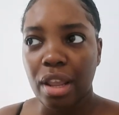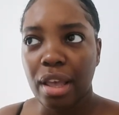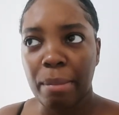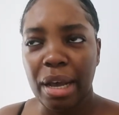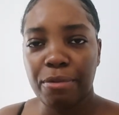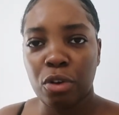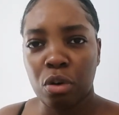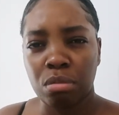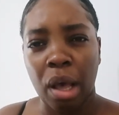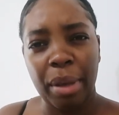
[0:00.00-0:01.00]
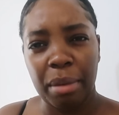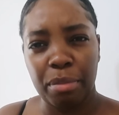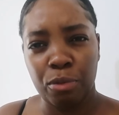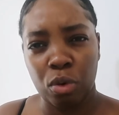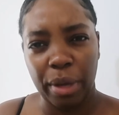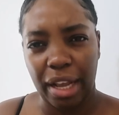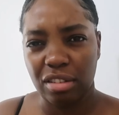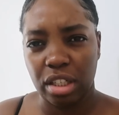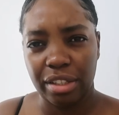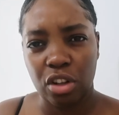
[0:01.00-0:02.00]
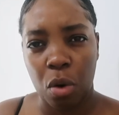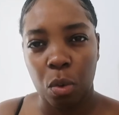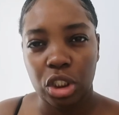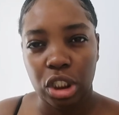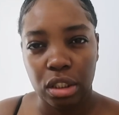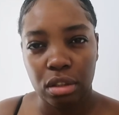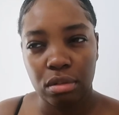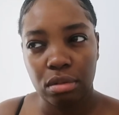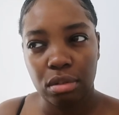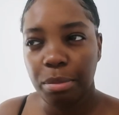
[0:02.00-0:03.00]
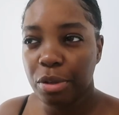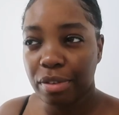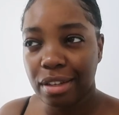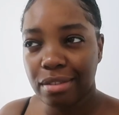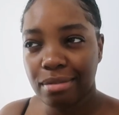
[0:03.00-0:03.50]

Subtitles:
I might film a bit before we actually start watching the movie.